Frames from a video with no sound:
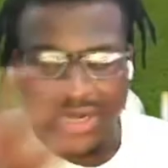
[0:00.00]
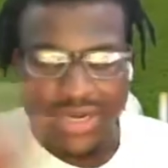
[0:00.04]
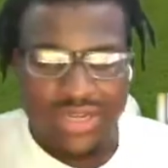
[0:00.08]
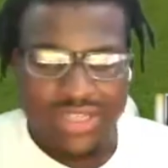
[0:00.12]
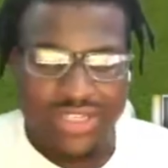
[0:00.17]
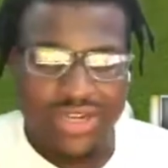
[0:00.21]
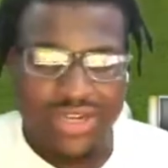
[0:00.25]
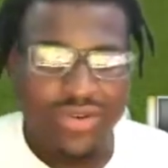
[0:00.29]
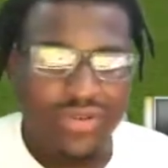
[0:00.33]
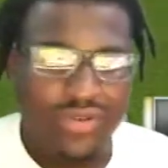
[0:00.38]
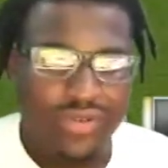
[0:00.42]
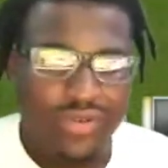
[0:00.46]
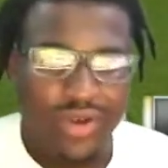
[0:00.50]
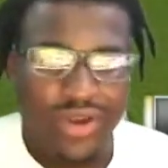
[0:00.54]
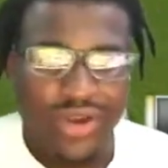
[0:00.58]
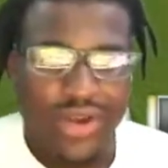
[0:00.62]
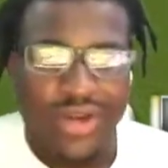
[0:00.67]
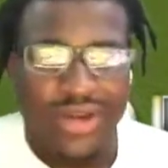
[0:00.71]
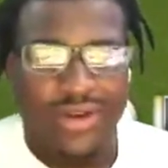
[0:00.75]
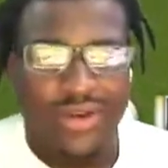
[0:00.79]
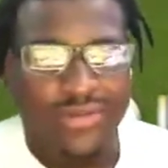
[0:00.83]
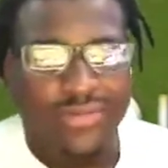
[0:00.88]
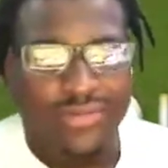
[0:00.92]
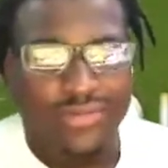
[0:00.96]
We need a turnover
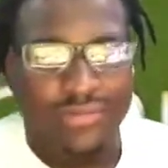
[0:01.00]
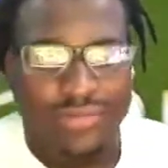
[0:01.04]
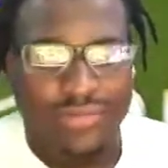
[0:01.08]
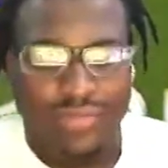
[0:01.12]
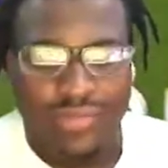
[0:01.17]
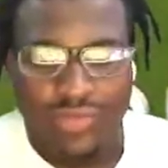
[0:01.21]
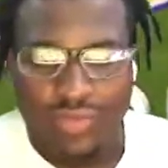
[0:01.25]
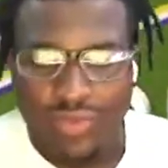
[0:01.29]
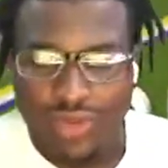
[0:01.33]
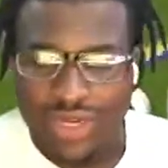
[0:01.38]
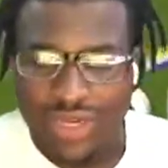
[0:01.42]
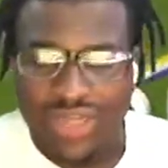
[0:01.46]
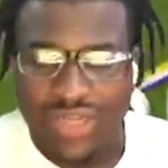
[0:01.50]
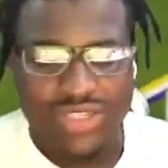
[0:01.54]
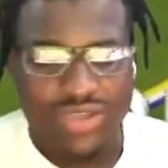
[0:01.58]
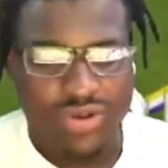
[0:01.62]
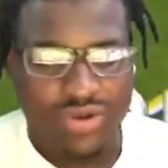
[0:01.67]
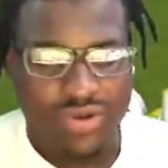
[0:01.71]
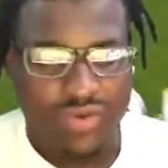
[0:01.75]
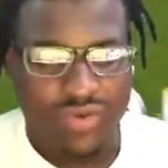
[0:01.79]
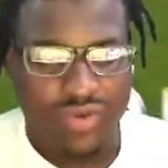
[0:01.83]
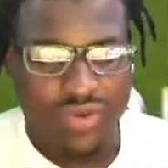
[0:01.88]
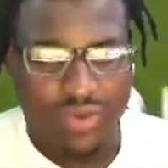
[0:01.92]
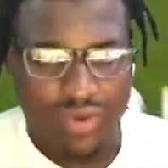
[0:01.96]
right now. We need a
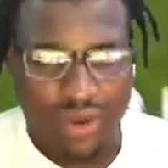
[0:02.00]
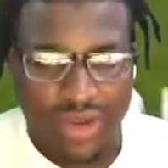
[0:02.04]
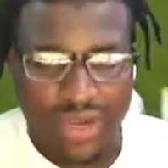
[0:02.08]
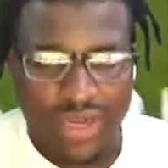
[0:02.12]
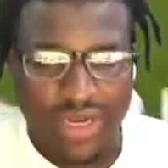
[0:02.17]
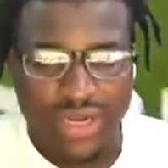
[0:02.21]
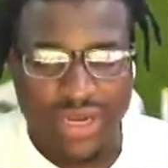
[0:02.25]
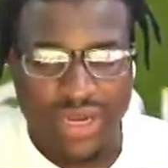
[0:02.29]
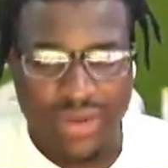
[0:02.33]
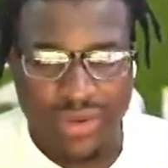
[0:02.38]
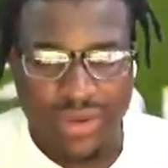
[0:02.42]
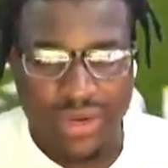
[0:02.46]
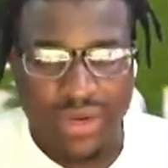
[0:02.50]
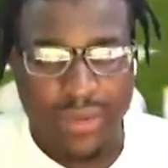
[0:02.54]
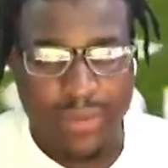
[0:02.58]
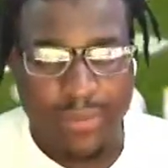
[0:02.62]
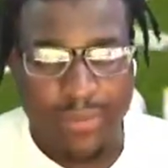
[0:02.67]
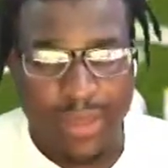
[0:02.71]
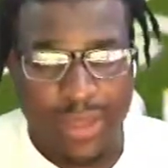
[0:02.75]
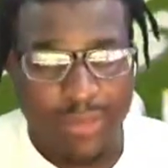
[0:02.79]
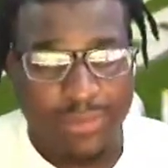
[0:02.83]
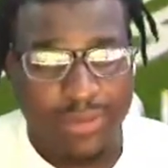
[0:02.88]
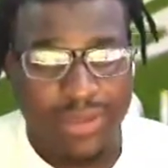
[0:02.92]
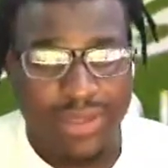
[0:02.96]
turnover right now. We need
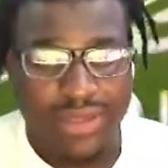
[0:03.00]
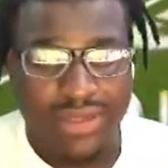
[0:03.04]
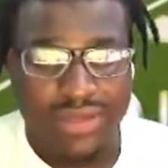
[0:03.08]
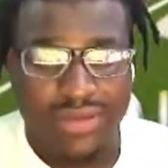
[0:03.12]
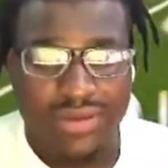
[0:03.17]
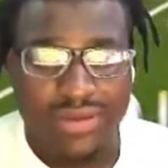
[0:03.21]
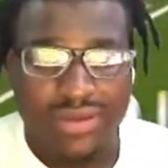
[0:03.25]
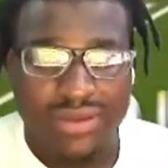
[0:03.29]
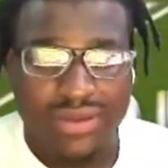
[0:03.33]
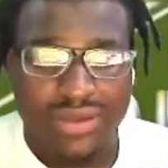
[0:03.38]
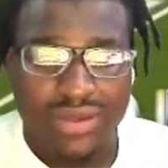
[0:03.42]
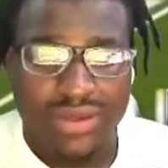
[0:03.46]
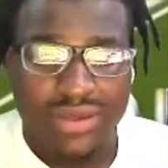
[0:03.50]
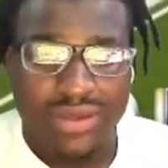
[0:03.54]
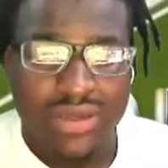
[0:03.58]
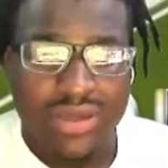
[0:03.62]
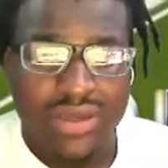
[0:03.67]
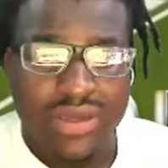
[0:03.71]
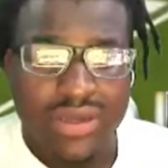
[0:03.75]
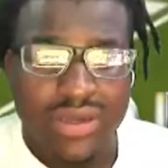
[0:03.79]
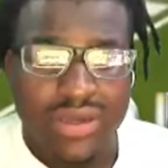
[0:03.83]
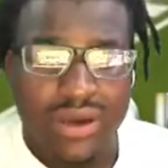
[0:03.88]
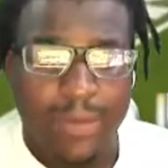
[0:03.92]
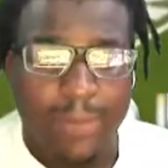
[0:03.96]
a big play.
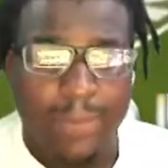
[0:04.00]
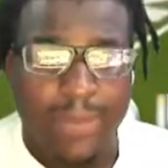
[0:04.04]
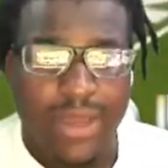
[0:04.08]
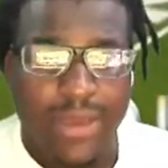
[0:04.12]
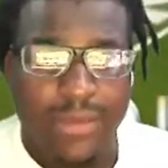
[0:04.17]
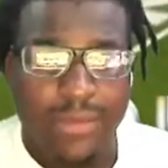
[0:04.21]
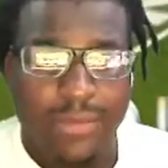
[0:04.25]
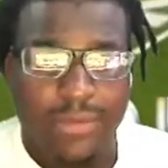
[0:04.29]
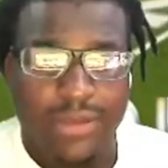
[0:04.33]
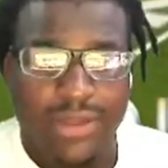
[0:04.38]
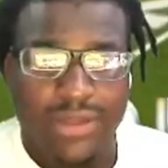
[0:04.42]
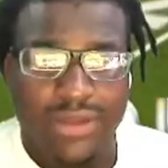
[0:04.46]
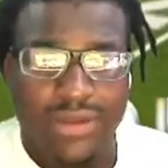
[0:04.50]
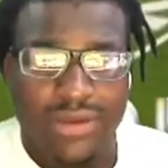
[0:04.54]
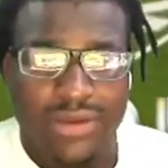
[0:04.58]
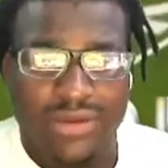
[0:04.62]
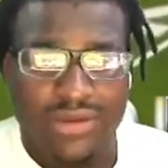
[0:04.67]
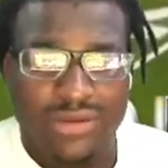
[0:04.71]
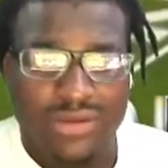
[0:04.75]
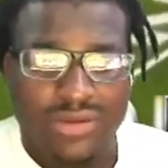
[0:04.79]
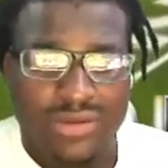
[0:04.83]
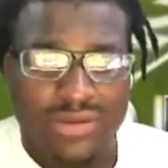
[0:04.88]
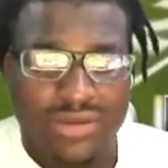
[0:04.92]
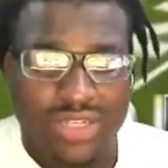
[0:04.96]
A big play.
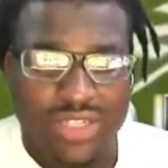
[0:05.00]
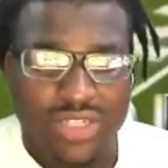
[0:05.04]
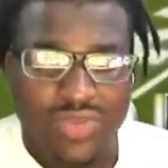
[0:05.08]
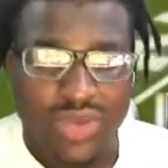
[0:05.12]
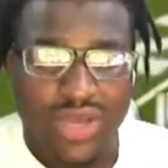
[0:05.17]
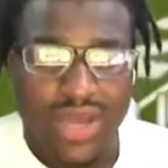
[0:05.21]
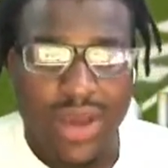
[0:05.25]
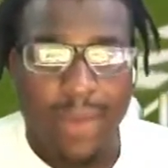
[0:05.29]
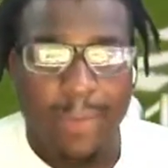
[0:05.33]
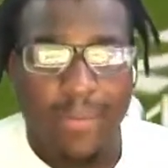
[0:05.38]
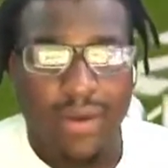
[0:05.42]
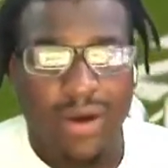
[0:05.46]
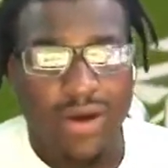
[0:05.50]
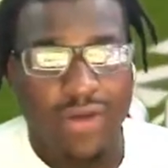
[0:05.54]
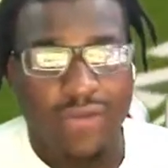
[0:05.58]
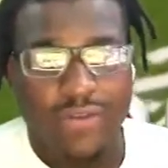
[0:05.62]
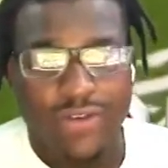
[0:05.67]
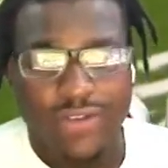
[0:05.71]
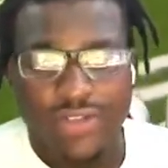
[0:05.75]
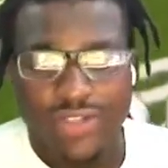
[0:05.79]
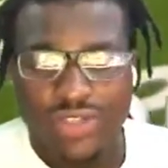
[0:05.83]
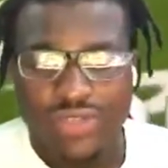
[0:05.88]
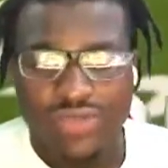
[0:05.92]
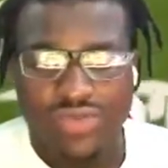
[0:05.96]
Because we got
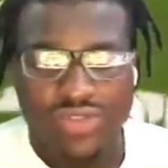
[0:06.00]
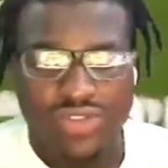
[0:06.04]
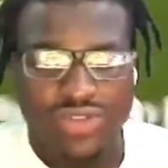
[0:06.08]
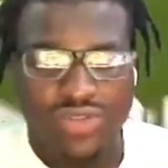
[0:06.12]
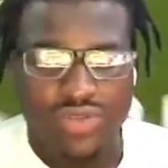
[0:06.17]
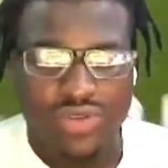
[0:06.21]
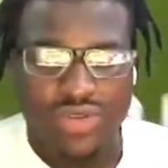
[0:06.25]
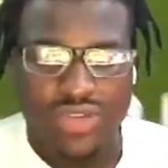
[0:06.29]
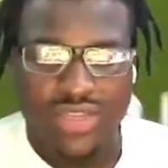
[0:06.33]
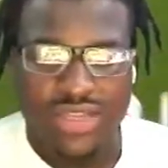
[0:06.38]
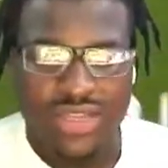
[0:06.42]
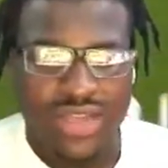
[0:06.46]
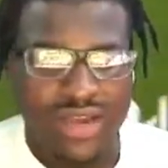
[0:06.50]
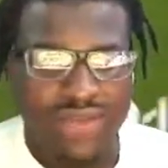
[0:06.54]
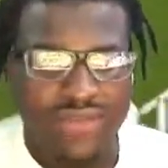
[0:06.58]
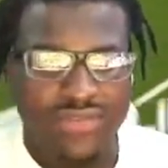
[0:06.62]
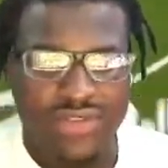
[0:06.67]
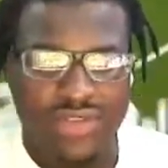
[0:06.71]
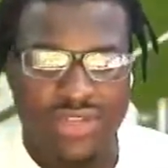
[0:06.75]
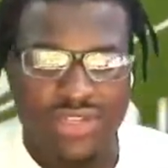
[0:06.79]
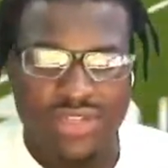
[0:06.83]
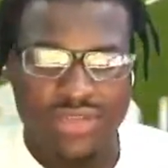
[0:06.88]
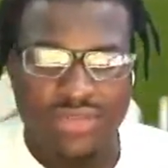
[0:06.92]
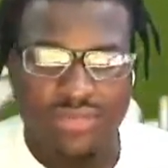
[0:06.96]
ball first, too. So we
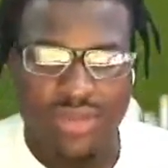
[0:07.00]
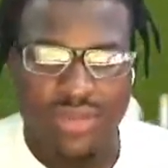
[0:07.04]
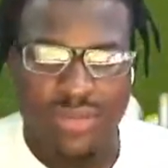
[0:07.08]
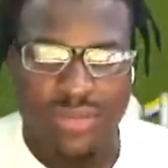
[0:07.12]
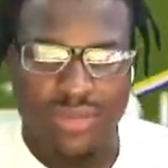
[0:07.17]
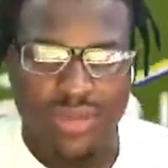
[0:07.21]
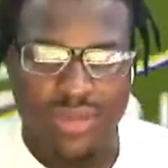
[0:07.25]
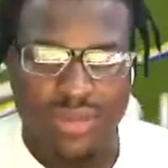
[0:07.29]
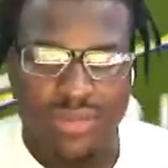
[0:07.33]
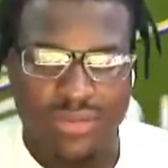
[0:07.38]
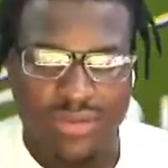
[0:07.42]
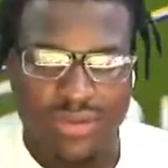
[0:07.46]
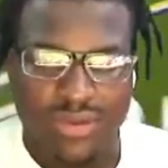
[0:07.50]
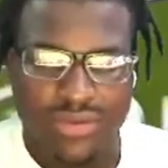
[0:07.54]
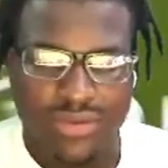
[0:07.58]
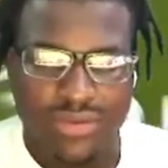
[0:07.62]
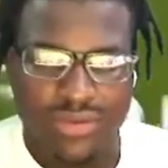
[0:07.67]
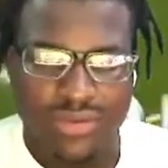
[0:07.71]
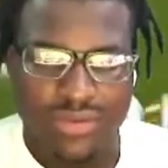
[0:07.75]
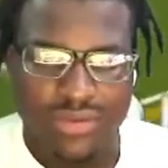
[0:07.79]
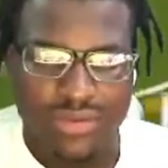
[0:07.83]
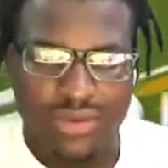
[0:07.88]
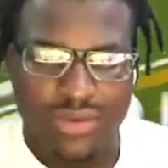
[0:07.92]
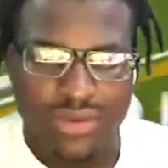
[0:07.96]
definitely need a big play,
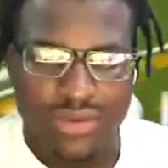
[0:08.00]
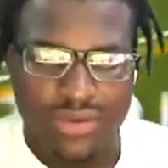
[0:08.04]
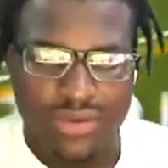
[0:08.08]
bro.